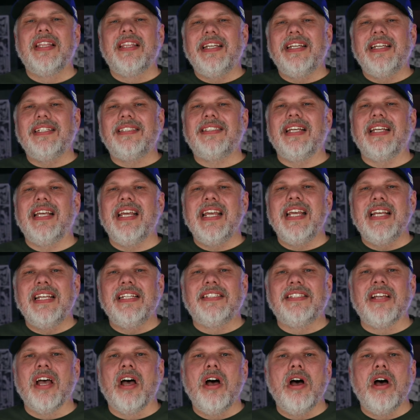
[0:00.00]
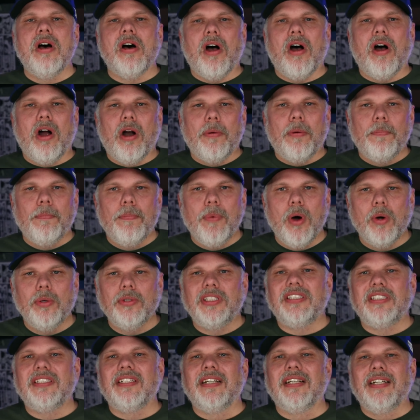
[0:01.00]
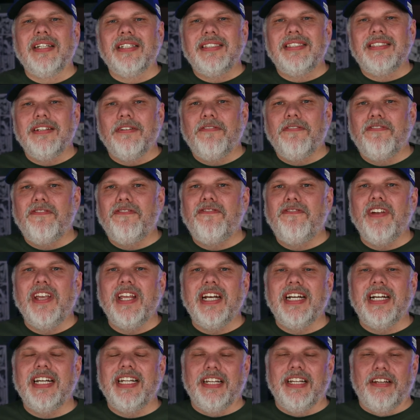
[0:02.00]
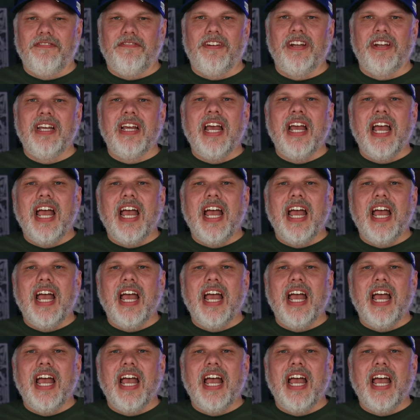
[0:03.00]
This is our most definitive